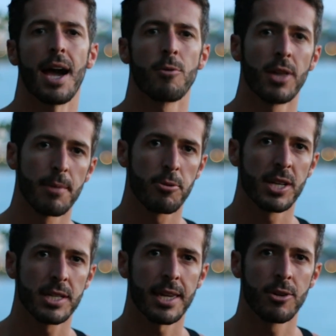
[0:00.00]
I really
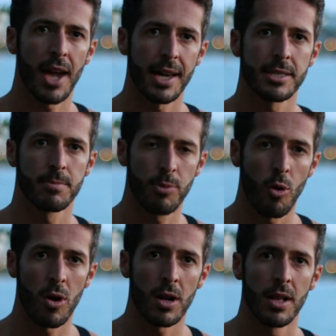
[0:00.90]
appreciate you guys'
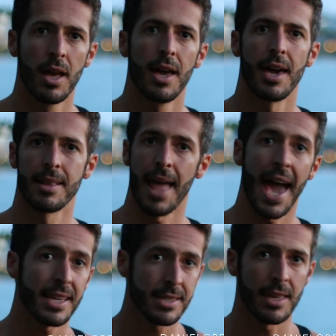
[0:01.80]
support and
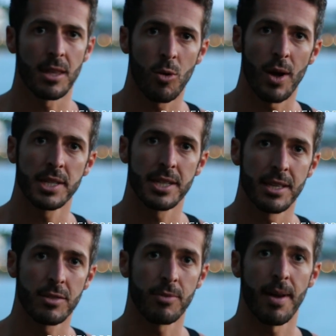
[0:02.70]
asking the
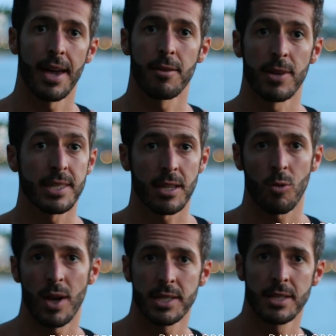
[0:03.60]
questions for my
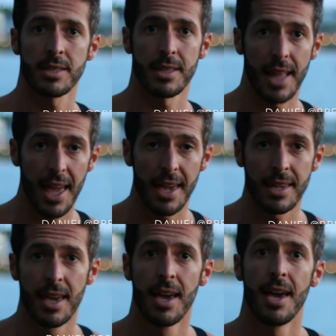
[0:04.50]
recent questions of the day.